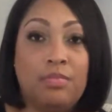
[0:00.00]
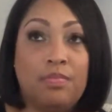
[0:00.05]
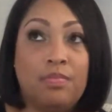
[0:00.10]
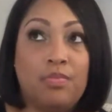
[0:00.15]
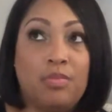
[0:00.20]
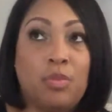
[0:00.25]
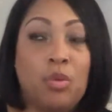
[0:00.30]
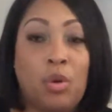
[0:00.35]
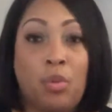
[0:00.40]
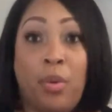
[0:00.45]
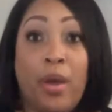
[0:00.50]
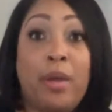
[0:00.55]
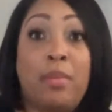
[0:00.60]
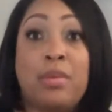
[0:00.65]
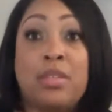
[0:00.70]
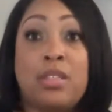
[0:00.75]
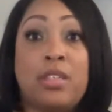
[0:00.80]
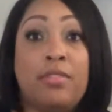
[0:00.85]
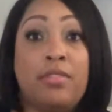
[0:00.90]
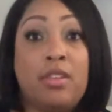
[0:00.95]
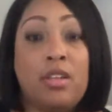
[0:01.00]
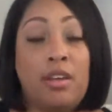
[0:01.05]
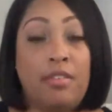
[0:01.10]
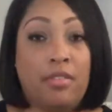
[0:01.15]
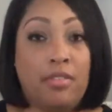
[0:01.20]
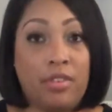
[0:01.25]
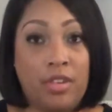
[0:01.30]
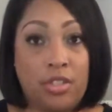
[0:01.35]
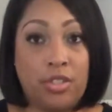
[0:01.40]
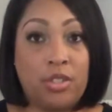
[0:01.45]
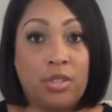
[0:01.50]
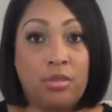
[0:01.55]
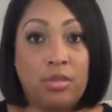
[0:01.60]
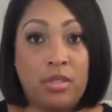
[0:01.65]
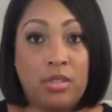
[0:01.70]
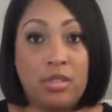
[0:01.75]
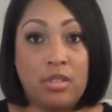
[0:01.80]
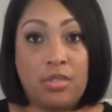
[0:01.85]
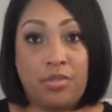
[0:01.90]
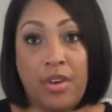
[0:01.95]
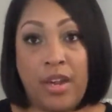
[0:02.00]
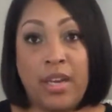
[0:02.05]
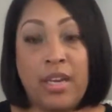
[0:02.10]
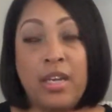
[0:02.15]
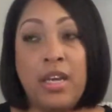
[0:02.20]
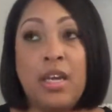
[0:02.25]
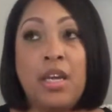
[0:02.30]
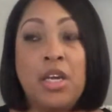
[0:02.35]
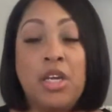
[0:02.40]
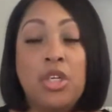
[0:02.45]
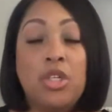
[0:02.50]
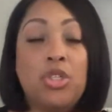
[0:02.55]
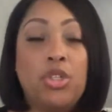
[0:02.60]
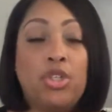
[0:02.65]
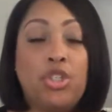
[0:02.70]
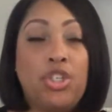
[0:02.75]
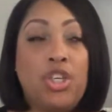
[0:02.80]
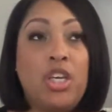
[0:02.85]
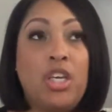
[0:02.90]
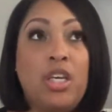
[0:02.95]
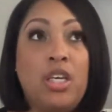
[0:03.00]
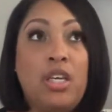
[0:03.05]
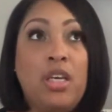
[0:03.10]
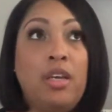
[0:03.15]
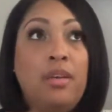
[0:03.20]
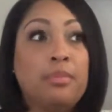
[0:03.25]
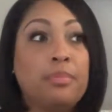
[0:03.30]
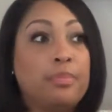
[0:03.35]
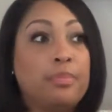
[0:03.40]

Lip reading: weight was lifted off of her shoulders, right? She